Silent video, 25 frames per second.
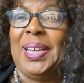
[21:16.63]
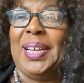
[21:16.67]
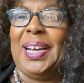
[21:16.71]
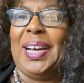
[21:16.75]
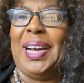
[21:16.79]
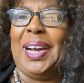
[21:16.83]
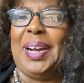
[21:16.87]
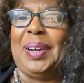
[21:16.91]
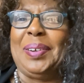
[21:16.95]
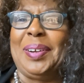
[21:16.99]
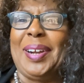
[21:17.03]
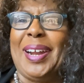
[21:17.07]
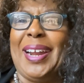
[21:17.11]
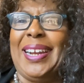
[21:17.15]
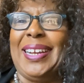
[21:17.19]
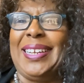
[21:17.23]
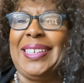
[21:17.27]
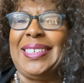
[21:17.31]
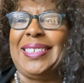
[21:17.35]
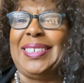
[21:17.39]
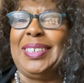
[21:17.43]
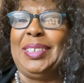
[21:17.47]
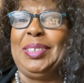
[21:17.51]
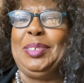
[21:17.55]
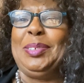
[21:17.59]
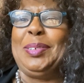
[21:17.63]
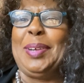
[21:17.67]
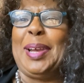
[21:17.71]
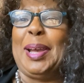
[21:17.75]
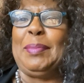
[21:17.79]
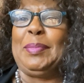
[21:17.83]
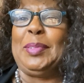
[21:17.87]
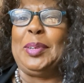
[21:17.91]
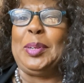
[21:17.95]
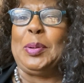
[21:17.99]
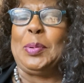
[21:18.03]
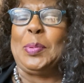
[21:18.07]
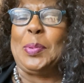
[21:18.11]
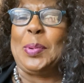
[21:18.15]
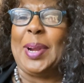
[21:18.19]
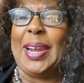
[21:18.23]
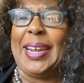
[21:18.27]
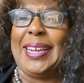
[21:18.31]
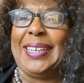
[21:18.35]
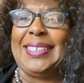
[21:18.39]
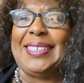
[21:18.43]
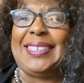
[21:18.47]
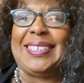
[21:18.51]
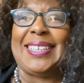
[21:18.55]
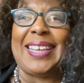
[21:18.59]
All right, so you have a
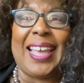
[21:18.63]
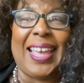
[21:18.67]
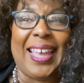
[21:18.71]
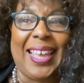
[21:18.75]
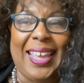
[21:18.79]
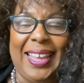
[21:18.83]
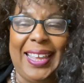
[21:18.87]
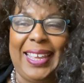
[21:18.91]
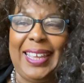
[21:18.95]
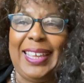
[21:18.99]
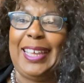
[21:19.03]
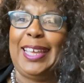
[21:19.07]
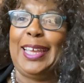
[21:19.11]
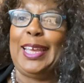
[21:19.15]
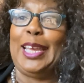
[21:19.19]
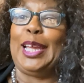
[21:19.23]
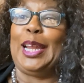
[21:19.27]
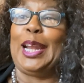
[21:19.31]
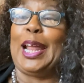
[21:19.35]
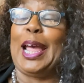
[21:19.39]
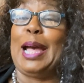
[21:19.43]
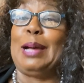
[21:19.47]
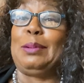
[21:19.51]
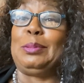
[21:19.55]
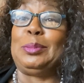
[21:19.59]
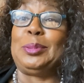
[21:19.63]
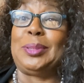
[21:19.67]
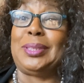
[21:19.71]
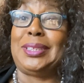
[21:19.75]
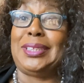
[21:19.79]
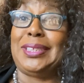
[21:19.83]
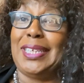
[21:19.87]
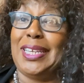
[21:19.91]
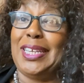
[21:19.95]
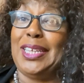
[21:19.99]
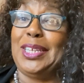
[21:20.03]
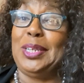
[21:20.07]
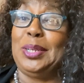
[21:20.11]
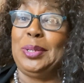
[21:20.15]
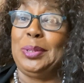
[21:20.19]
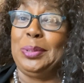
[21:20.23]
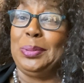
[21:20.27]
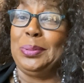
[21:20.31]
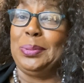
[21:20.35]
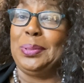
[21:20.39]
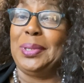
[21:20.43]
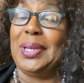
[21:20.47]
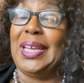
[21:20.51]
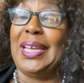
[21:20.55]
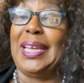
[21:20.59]
great day, and I will see
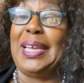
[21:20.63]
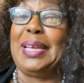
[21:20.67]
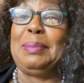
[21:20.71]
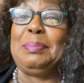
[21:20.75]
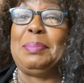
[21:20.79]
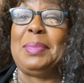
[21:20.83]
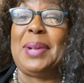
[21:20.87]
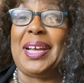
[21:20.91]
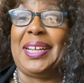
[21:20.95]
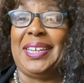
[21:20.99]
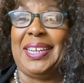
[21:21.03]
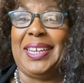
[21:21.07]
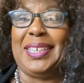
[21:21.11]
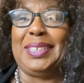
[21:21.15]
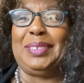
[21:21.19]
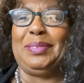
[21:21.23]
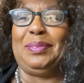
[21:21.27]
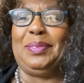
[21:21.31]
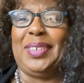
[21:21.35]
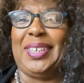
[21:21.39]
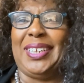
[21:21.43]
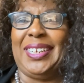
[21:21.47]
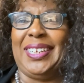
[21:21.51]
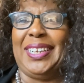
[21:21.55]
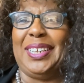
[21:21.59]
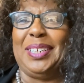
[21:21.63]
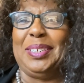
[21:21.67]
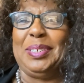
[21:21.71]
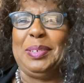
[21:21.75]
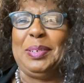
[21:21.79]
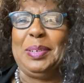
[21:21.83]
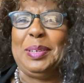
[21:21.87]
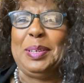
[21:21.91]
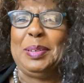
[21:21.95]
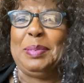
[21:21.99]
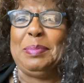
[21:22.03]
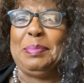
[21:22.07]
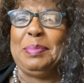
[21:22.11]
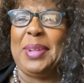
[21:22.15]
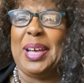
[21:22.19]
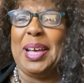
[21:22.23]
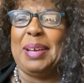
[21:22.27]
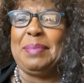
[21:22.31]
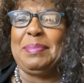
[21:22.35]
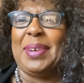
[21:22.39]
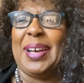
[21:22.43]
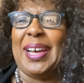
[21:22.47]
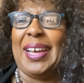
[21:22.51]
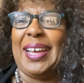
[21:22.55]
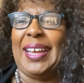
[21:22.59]
you in my next video.
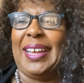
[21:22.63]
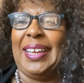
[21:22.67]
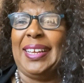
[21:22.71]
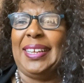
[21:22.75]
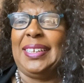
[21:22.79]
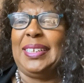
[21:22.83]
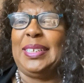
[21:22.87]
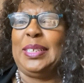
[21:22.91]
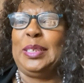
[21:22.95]
Bye-bye.